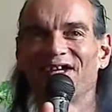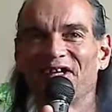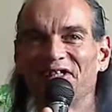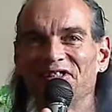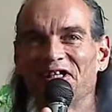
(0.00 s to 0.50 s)

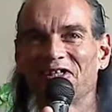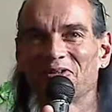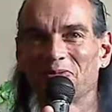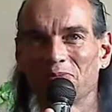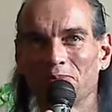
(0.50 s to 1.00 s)
And yeah,
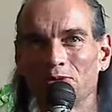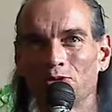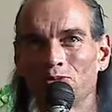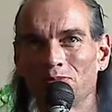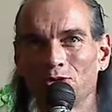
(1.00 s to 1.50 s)

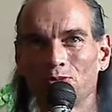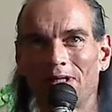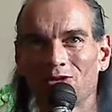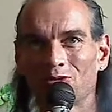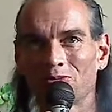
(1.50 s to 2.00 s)
Blue
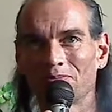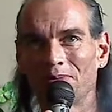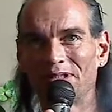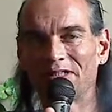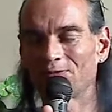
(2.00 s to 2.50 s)
Bottle
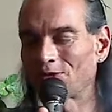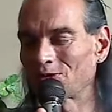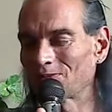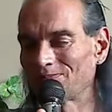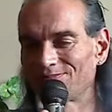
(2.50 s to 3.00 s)
Bunny
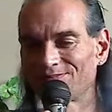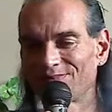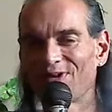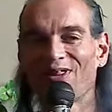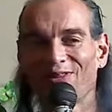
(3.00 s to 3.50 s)
Farm.
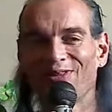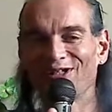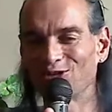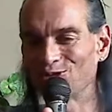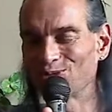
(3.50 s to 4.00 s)

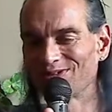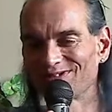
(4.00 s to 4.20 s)
Thank you.